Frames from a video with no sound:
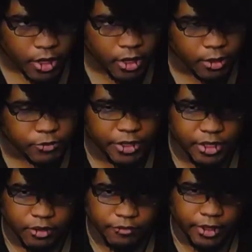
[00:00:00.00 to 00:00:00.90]
I'm trying to
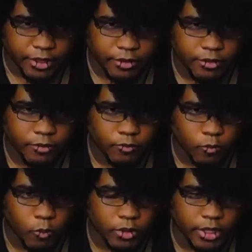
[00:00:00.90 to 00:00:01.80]
think of like what
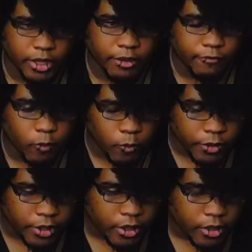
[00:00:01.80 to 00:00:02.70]
we're looking at
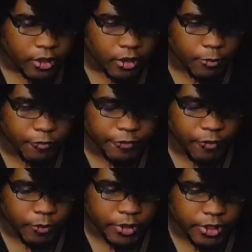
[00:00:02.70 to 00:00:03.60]
forward, moving
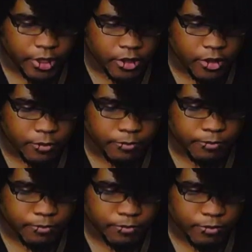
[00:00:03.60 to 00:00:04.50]
forward.
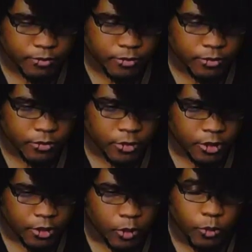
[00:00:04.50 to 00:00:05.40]
Um,
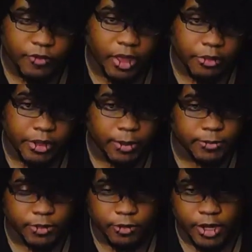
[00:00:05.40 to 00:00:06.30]
we've got other games
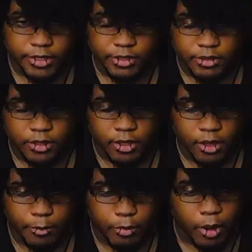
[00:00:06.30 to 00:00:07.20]
on the horizon. Uh,
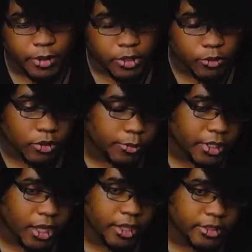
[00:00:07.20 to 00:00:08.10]
I'm probably gonna do a little bit
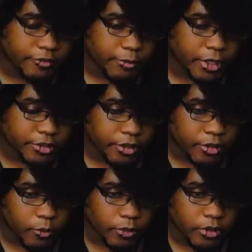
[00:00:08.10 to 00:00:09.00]
of content for Monster
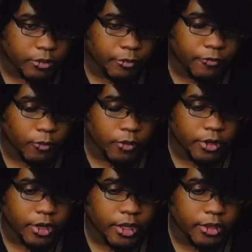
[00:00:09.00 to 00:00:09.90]
Hunter World
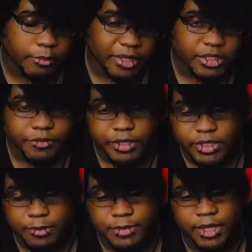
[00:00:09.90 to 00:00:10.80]
before uh, the PC release
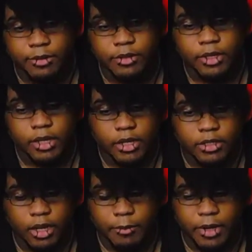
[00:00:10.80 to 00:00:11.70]
comes out,
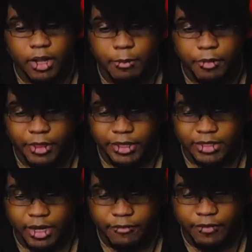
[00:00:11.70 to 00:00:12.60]
talking about a couple things that
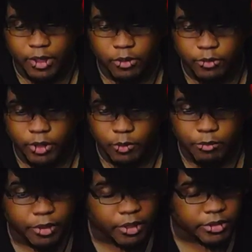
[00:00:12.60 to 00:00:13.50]
I found, like with
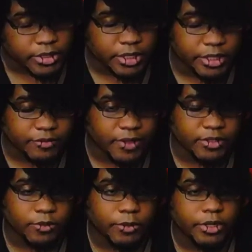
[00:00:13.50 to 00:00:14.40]
builds and things of that
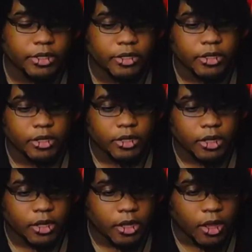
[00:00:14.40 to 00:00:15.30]
sort.
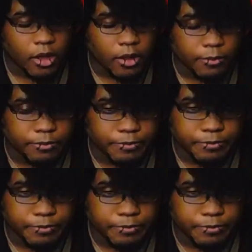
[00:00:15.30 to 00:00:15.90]
Um,